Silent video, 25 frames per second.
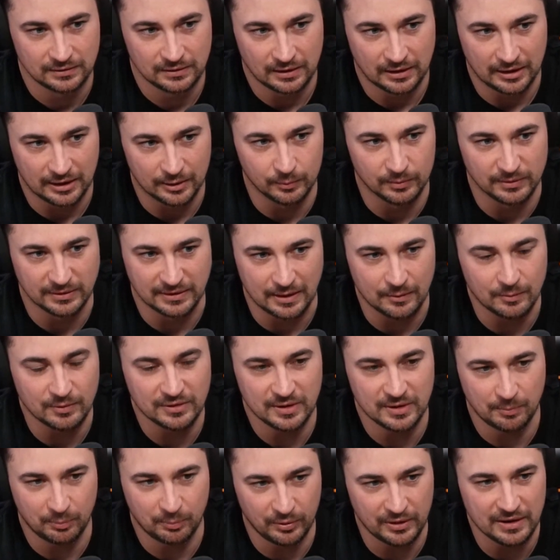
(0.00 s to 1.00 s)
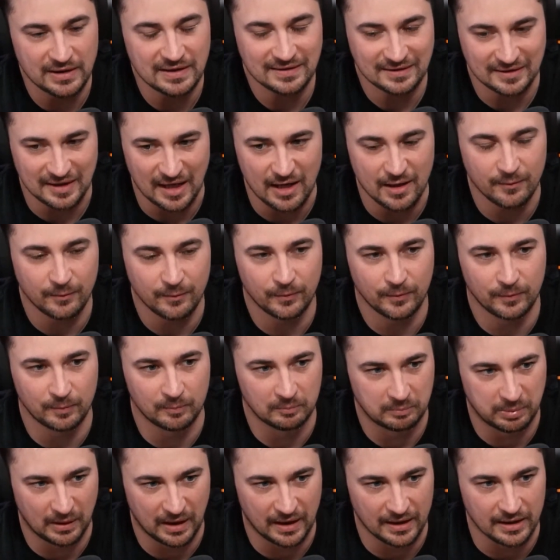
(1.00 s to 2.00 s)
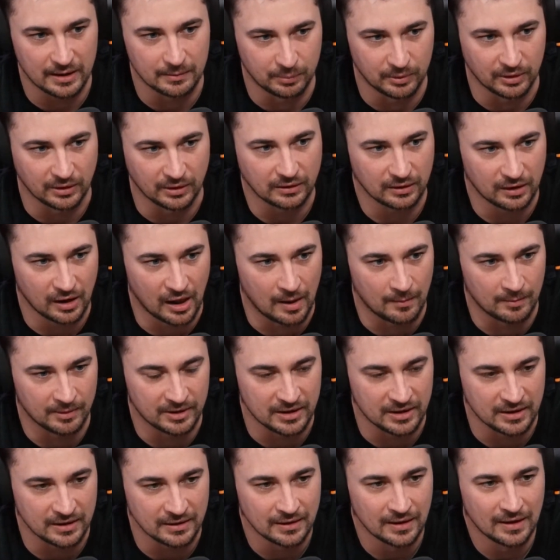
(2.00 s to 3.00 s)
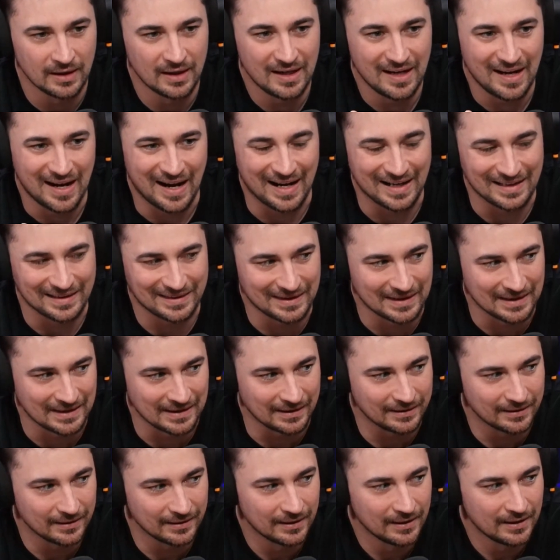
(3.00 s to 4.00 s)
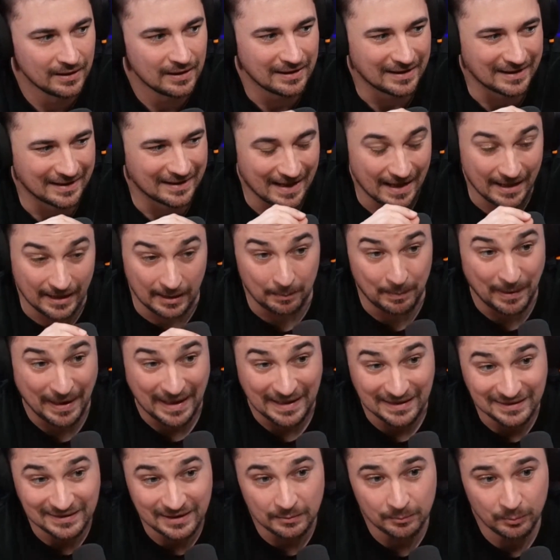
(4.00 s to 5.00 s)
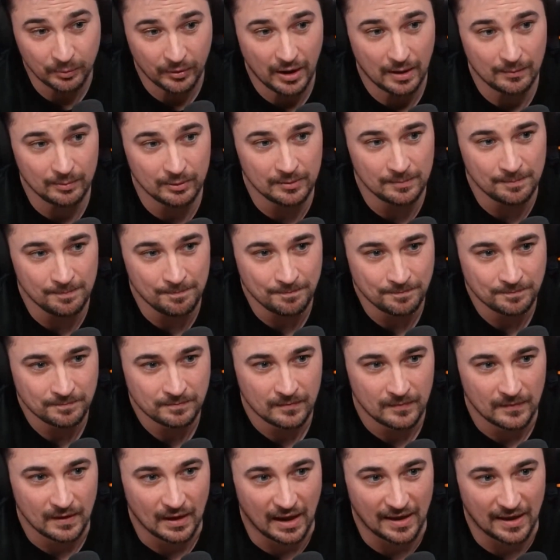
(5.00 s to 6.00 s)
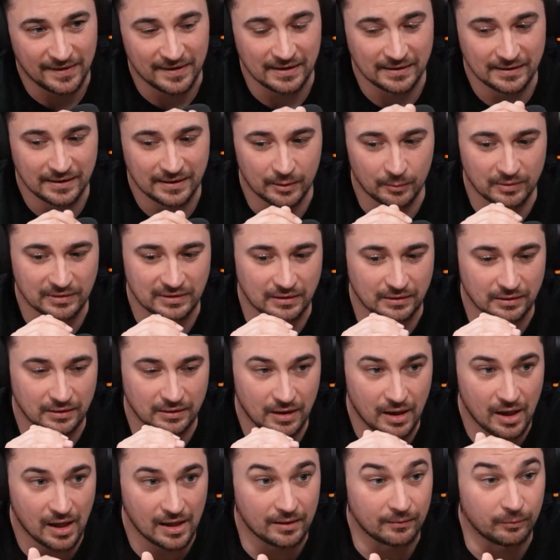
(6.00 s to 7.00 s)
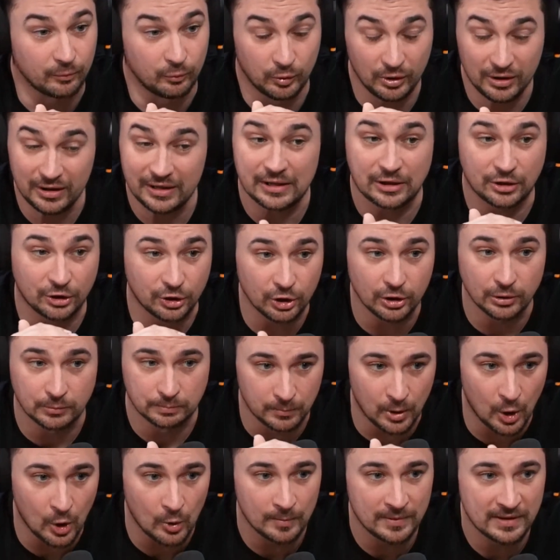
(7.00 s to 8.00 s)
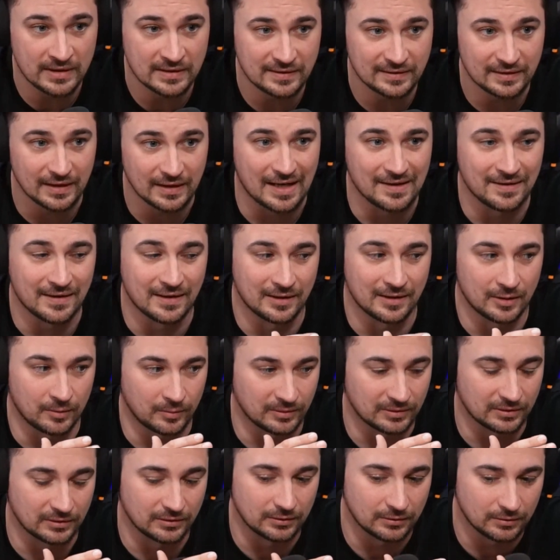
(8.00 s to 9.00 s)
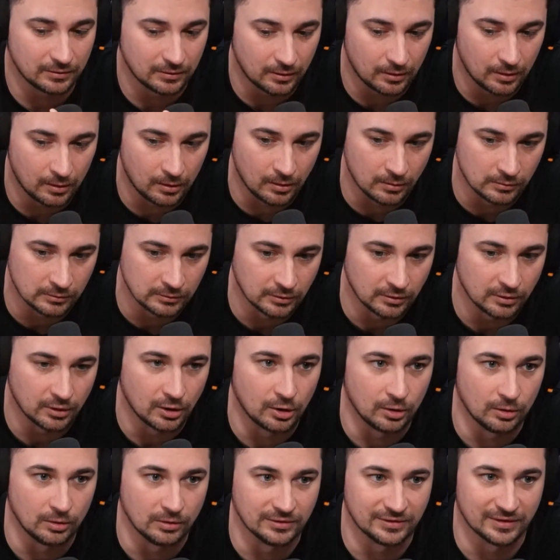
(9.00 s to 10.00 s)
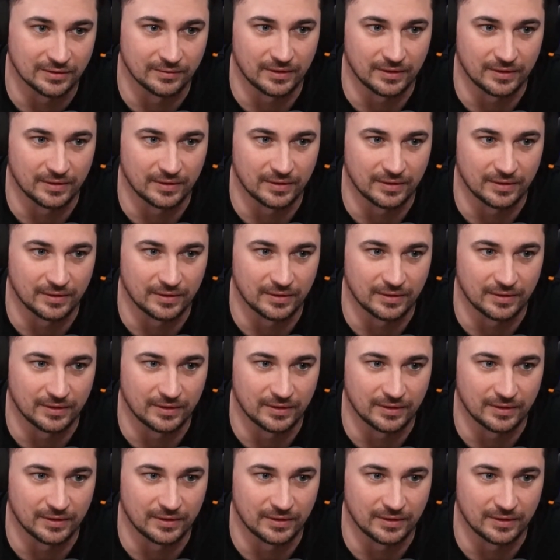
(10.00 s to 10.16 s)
It was a pretty safe by the book comedy. I think it had a pacing problem. I think there was a lot of really good moments, and then there was long lulls of